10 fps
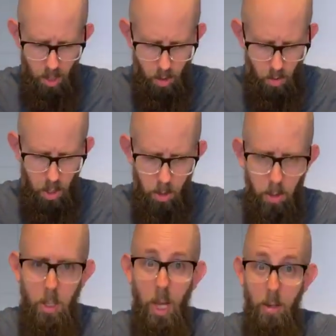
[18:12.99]
And so
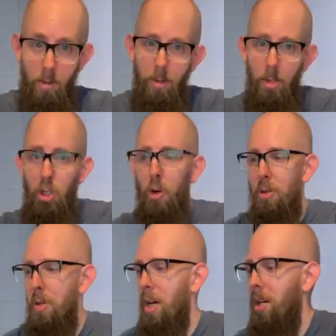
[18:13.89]
here's this. I'll show
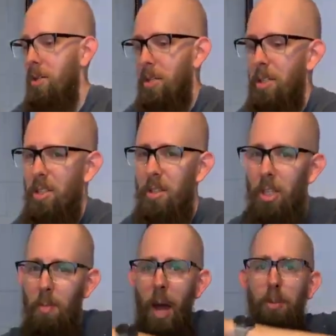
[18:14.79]
you guys.
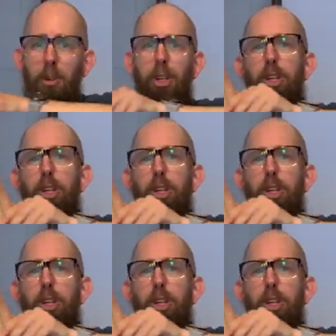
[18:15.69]
These maps are